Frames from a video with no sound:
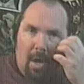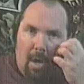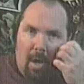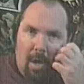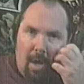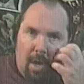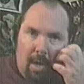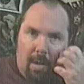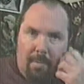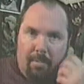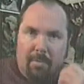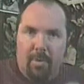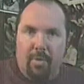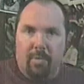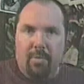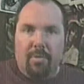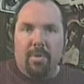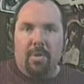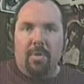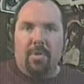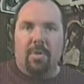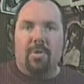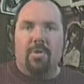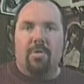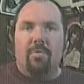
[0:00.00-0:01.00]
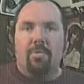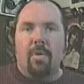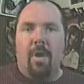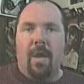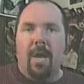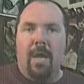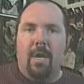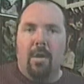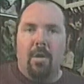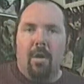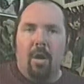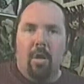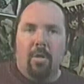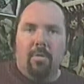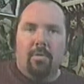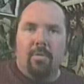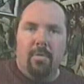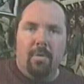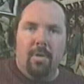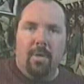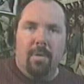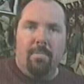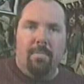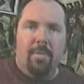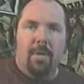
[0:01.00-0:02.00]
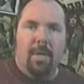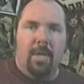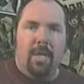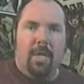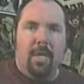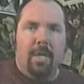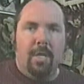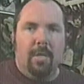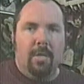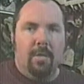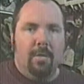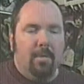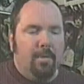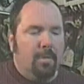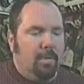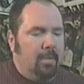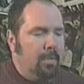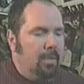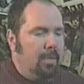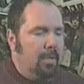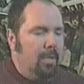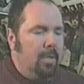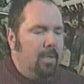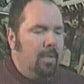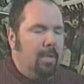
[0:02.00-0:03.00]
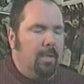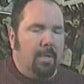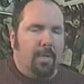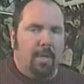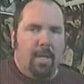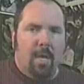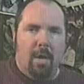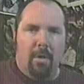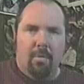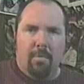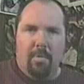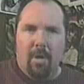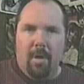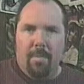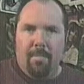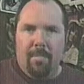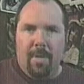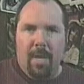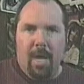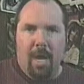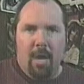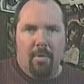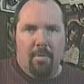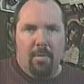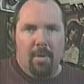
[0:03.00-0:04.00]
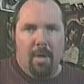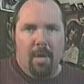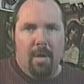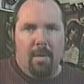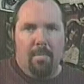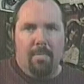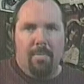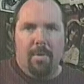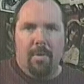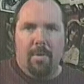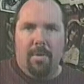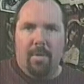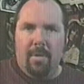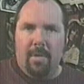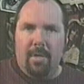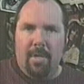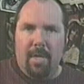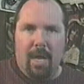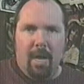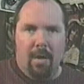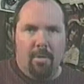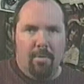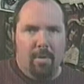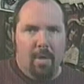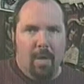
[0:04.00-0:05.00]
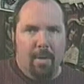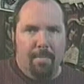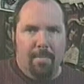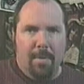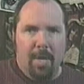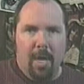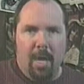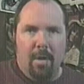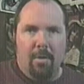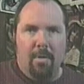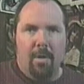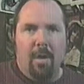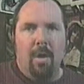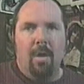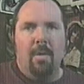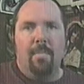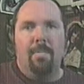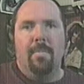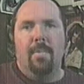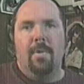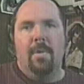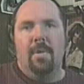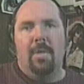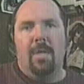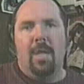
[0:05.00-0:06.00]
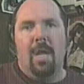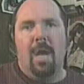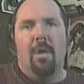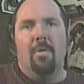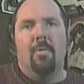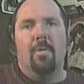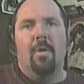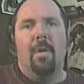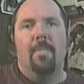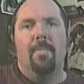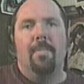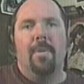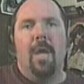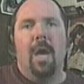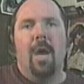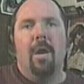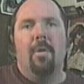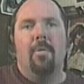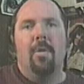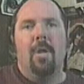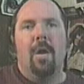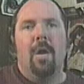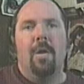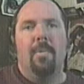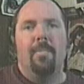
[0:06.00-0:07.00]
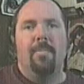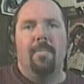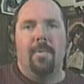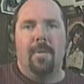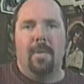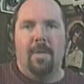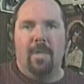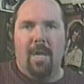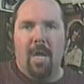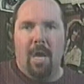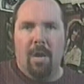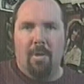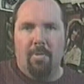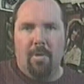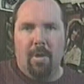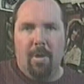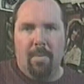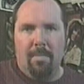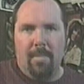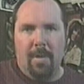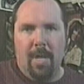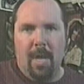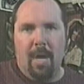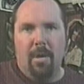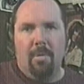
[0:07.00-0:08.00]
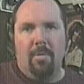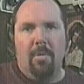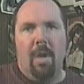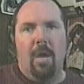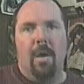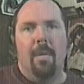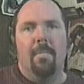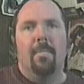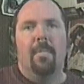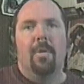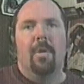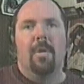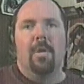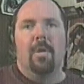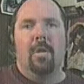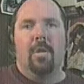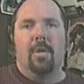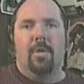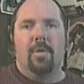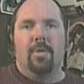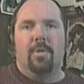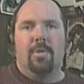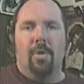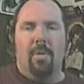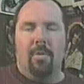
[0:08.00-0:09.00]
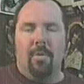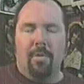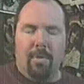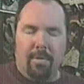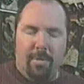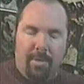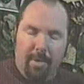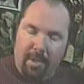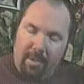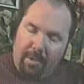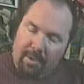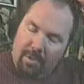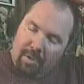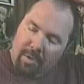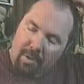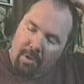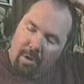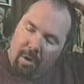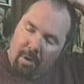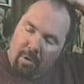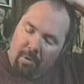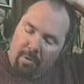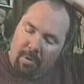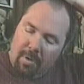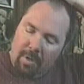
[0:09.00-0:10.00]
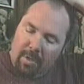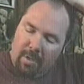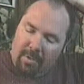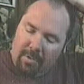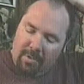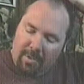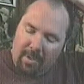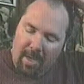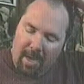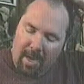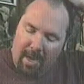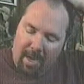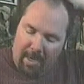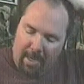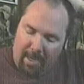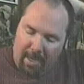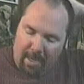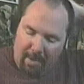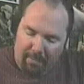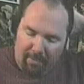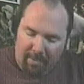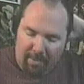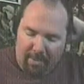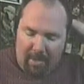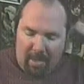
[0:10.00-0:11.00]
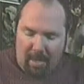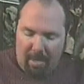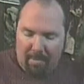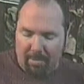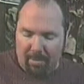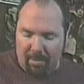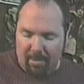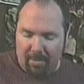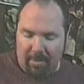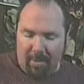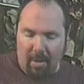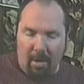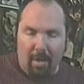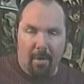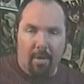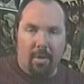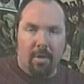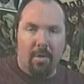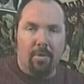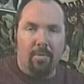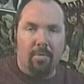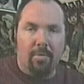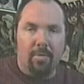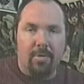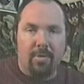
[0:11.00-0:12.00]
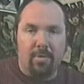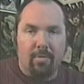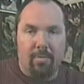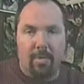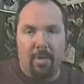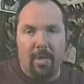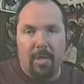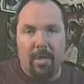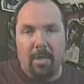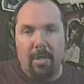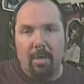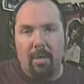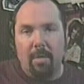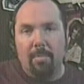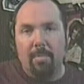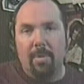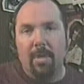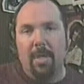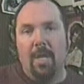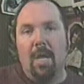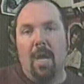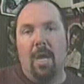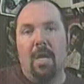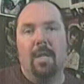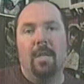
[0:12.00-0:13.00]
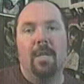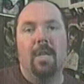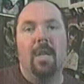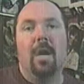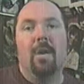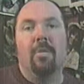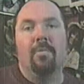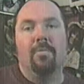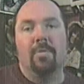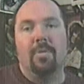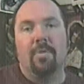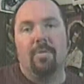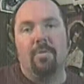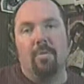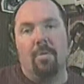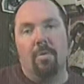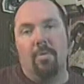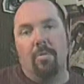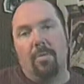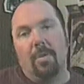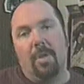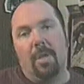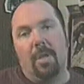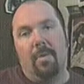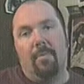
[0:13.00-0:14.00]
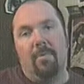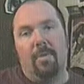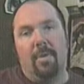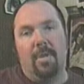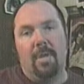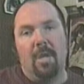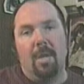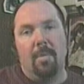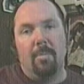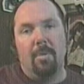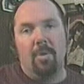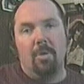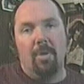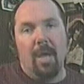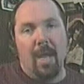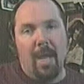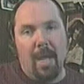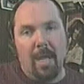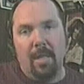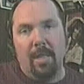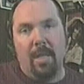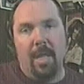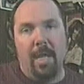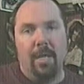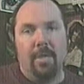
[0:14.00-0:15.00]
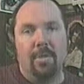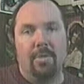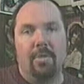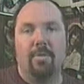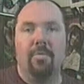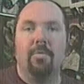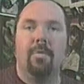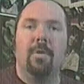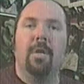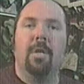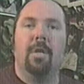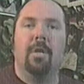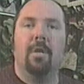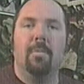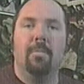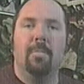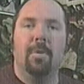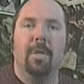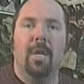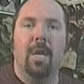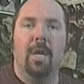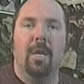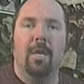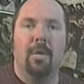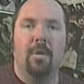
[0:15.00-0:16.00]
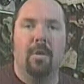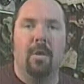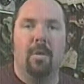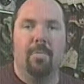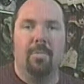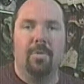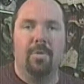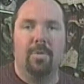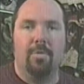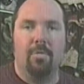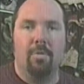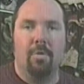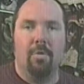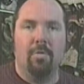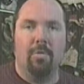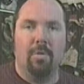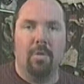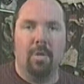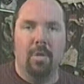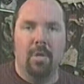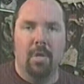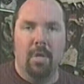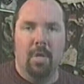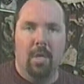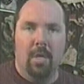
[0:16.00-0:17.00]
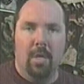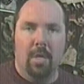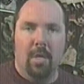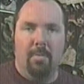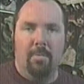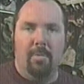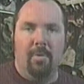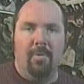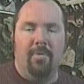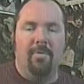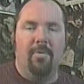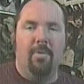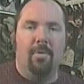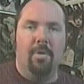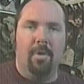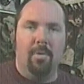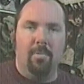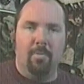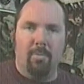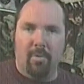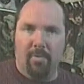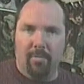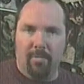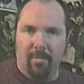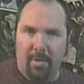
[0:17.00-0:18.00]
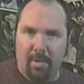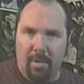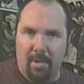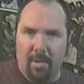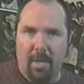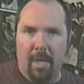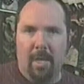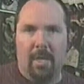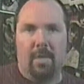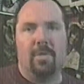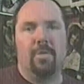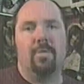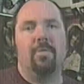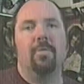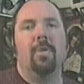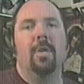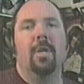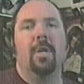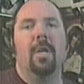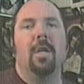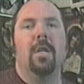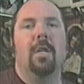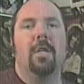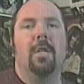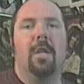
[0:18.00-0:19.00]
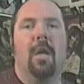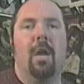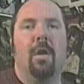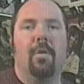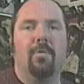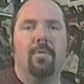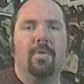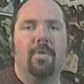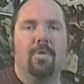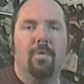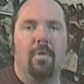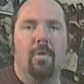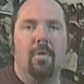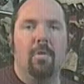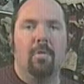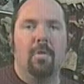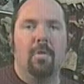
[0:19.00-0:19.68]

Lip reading: I'm using straight alternate picking, down, up, down, up, down, up, down, up, down, up, down, up, down, up, down, up. So the thing to note is that every time you start a new string, it'll be on a downstroke, and every time you end that string, it'll be on an upstroke before you move to the next string on a downstroke.